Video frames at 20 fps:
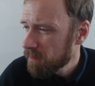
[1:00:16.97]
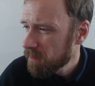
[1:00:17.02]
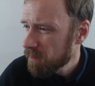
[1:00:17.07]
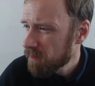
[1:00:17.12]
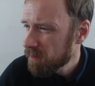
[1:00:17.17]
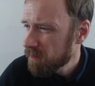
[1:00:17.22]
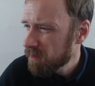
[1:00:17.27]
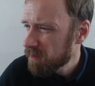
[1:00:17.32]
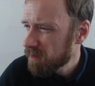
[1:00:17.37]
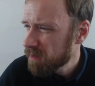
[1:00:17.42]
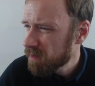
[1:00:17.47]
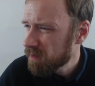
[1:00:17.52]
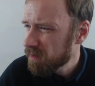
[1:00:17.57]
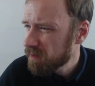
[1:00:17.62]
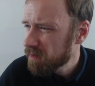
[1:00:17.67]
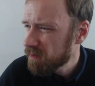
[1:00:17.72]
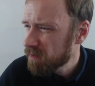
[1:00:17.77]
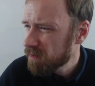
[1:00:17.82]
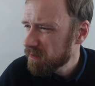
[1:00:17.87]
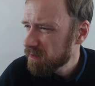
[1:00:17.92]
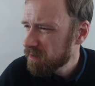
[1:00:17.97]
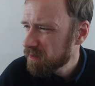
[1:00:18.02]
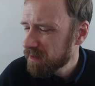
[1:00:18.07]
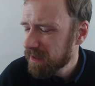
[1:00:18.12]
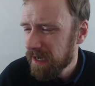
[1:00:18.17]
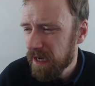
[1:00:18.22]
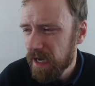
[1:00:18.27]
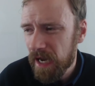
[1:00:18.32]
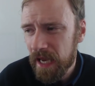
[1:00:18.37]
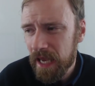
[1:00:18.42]

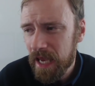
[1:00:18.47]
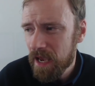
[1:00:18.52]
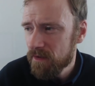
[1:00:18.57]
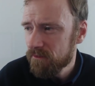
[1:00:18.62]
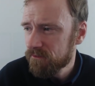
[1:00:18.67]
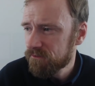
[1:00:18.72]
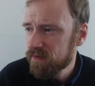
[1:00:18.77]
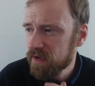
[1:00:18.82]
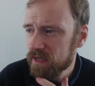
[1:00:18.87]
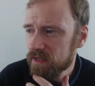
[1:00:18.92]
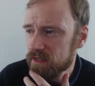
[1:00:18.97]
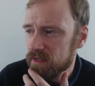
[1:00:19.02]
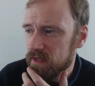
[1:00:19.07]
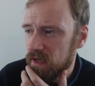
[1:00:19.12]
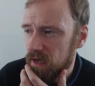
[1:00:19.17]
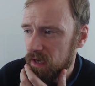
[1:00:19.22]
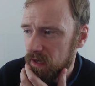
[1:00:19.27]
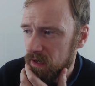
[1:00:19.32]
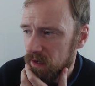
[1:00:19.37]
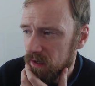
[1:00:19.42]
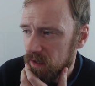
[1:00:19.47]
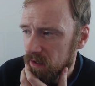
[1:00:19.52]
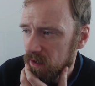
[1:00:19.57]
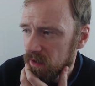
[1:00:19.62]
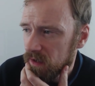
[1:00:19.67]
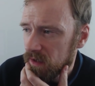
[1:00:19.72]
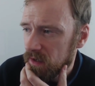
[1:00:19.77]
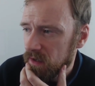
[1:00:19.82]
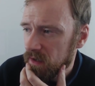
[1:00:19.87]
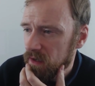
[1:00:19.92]
Now I can't fix that.
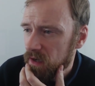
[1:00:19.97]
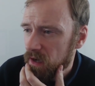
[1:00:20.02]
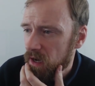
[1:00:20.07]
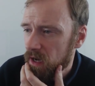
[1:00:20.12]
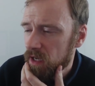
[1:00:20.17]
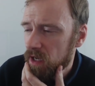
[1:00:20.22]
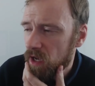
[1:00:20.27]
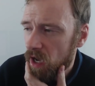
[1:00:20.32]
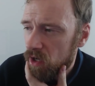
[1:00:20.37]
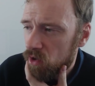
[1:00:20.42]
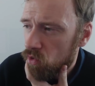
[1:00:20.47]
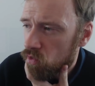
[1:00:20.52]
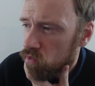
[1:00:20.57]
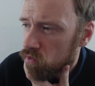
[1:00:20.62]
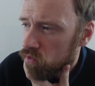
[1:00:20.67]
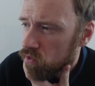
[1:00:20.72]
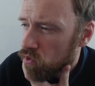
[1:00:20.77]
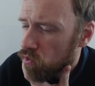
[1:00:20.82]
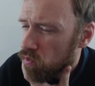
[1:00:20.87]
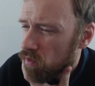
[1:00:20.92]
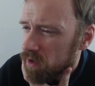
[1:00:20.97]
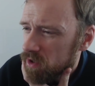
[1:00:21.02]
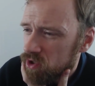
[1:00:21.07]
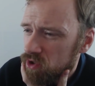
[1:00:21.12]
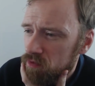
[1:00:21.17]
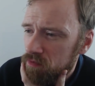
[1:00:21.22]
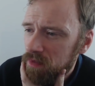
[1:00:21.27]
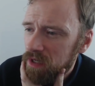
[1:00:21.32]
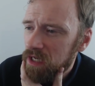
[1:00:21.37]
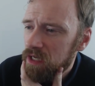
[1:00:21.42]
I don't know what
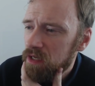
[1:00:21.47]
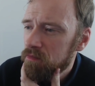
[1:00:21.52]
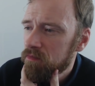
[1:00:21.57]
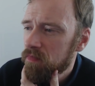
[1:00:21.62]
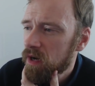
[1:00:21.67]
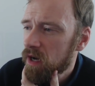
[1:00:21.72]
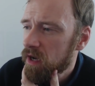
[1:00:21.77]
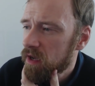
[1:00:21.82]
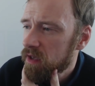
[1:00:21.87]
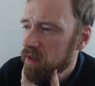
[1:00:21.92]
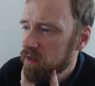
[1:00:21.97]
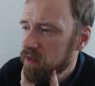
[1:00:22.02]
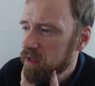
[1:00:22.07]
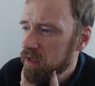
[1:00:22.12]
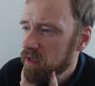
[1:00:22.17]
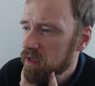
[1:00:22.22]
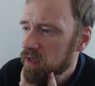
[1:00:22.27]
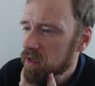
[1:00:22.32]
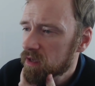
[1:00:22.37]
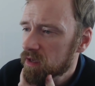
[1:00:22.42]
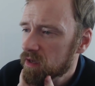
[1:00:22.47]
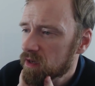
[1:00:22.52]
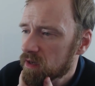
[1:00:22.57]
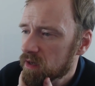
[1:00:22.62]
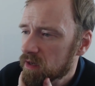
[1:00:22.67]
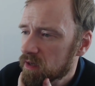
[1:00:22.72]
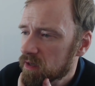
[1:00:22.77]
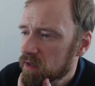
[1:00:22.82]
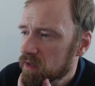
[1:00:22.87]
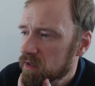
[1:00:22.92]
you mean by
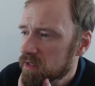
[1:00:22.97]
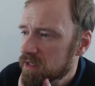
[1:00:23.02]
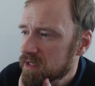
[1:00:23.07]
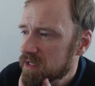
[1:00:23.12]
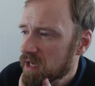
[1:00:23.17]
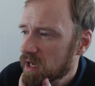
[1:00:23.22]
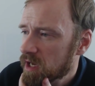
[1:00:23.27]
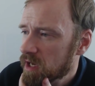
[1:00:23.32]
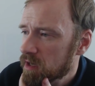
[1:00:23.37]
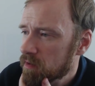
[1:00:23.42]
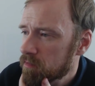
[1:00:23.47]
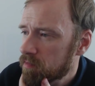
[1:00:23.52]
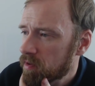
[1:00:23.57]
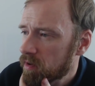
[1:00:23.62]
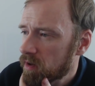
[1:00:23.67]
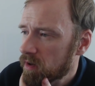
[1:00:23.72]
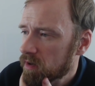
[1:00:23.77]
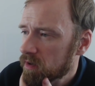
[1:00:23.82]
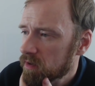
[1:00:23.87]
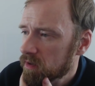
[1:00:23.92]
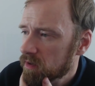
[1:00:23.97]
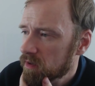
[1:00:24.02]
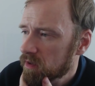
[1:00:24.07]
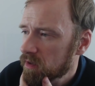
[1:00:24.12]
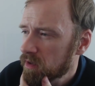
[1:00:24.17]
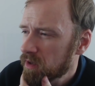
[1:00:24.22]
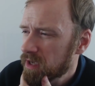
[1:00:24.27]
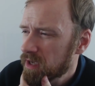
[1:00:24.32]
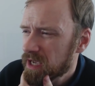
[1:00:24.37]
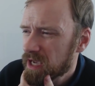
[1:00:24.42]
the second part.
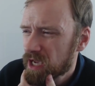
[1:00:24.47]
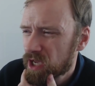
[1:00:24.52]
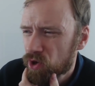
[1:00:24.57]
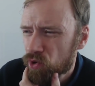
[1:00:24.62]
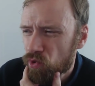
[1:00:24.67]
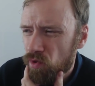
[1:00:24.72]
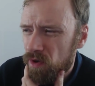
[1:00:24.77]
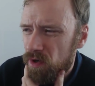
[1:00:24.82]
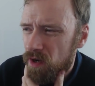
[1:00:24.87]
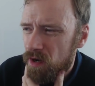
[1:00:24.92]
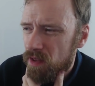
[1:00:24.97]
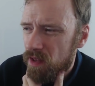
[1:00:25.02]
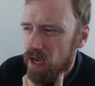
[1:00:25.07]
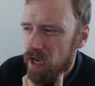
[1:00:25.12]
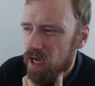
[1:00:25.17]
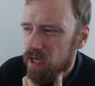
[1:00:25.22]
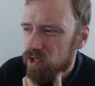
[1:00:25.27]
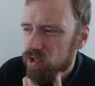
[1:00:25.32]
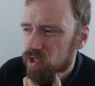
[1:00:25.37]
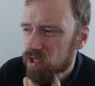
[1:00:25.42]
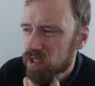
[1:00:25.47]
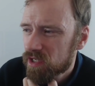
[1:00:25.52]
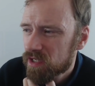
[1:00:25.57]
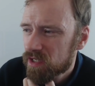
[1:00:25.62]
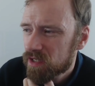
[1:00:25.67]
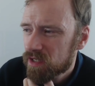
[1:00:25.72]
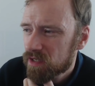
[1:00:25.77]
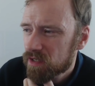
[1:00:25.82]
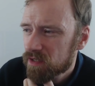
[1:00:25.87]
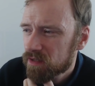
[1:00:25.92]
In order that she
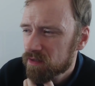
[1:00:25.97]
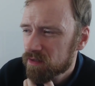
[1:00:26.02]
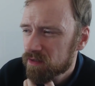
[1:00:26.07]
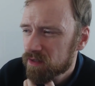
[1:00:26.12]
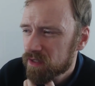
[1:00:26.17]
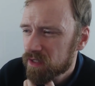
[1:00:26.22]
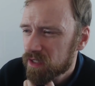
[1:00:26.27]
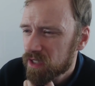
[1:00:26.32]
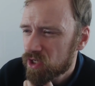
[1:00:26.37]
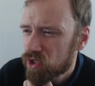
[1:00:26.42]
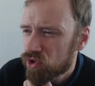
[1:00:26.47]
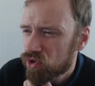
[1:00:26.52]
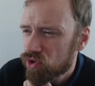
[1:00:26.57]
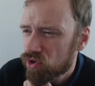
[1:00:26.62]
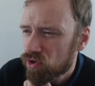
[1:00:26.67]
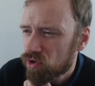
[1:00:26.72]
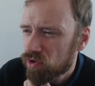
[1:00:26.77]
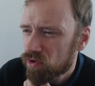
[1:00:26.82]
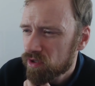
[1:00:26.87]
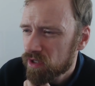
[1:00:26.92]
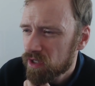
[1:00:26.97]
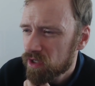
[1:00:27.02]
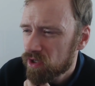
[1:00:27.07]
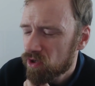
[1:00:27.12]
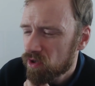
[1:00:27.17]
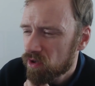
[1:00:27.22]
still endure in